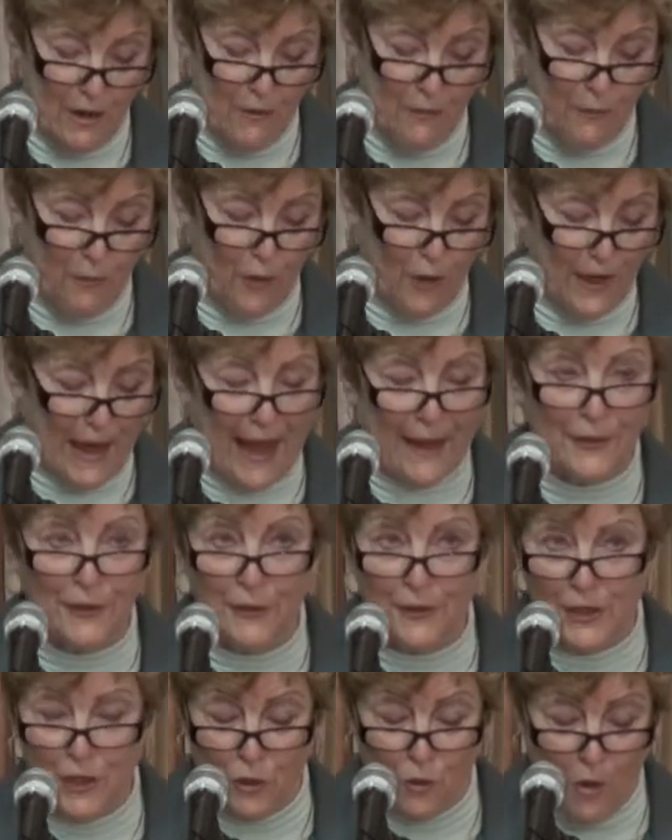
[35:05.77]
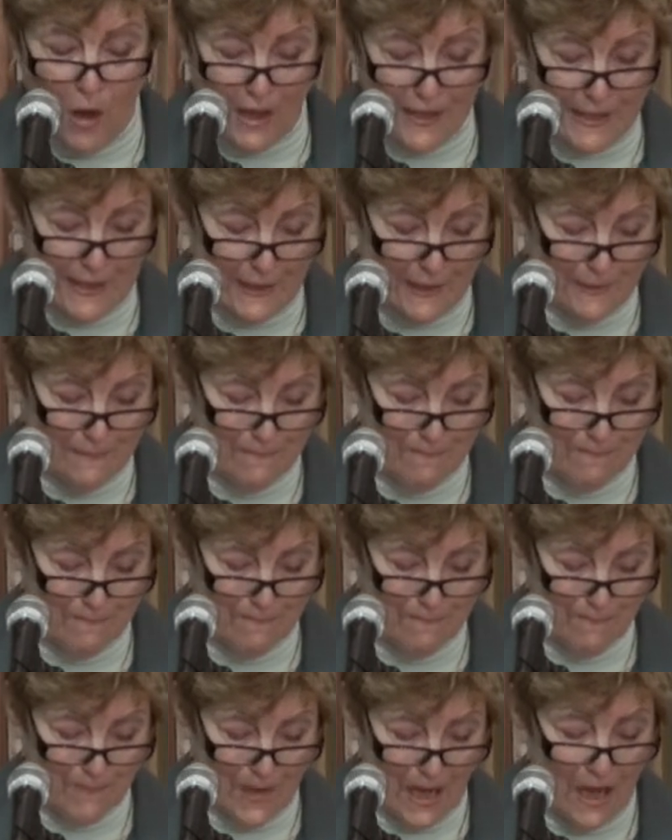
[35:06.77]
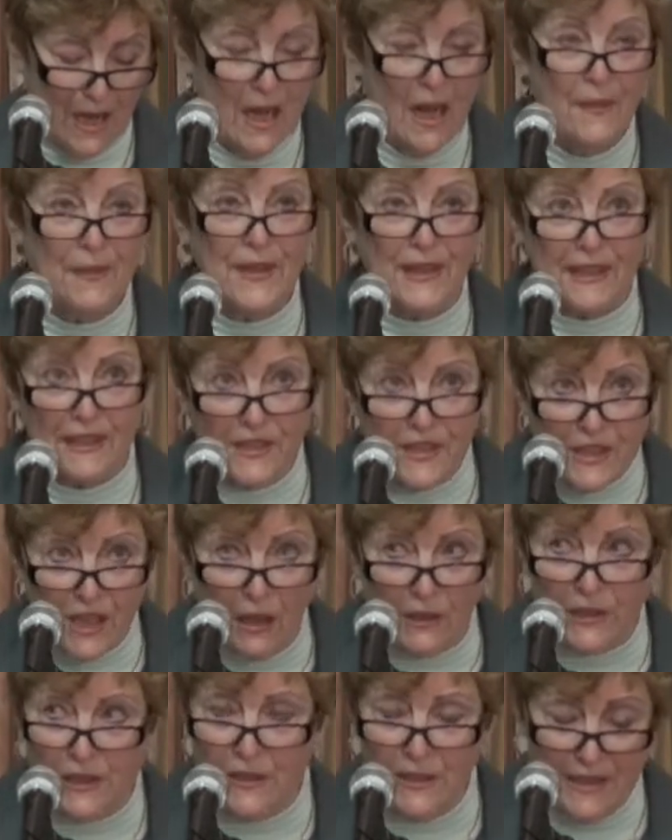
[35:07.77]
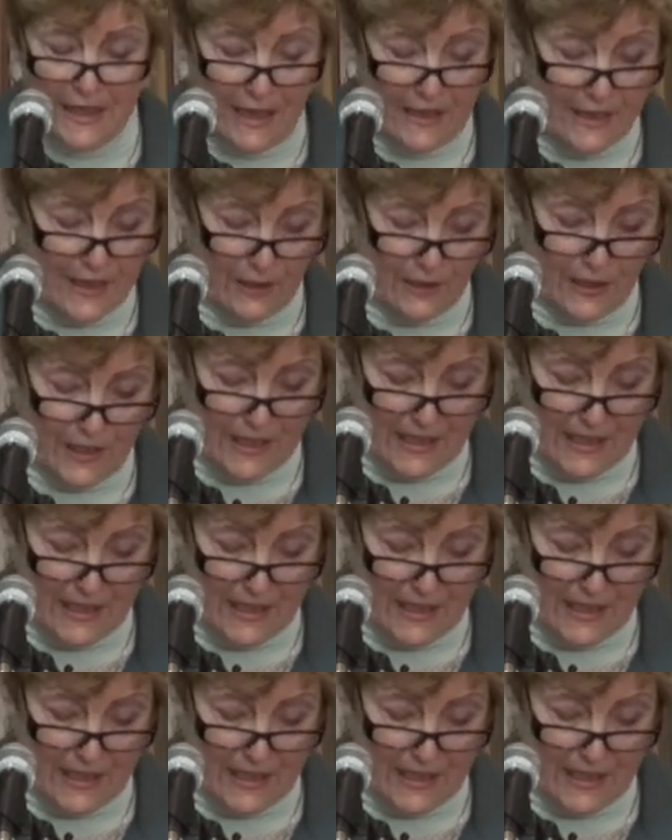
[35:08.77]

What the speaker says: for Ladner and Tawasin. The consultant and Delta